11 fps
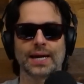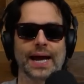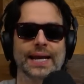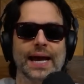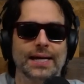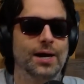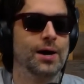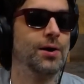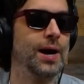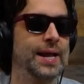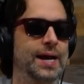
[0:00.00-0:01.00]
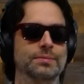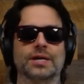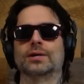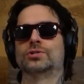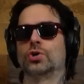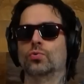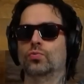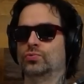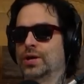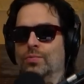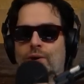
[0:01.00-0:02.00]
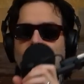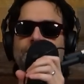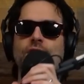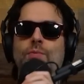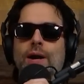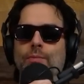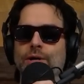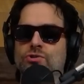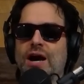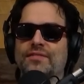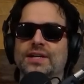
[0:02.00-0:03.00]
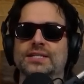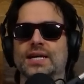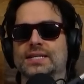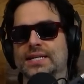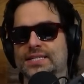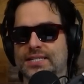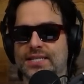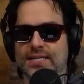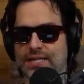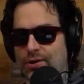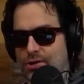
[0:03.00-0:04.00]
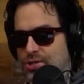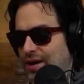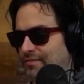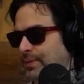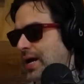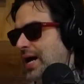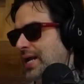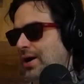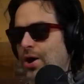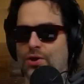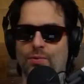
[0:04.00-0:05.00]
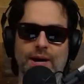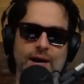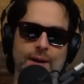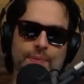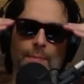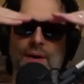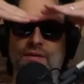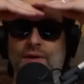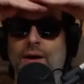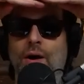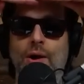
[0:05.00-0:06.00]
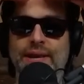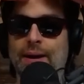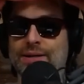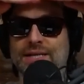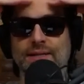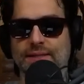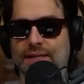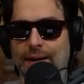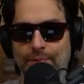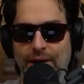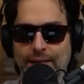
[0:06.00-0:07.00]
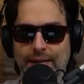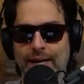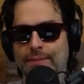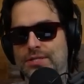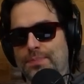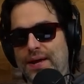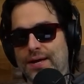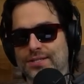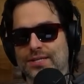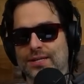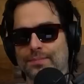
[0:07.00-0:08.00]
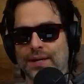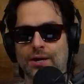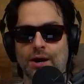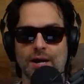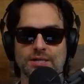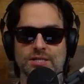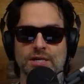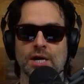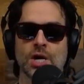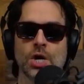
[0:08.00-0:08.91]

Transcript: and I go, and I'm like, so then what the fuck? Why don't we drive? And he says, it's a six hour drive. Blood all the way up above. Oh, now it's at the top, right? And I'm so pissed because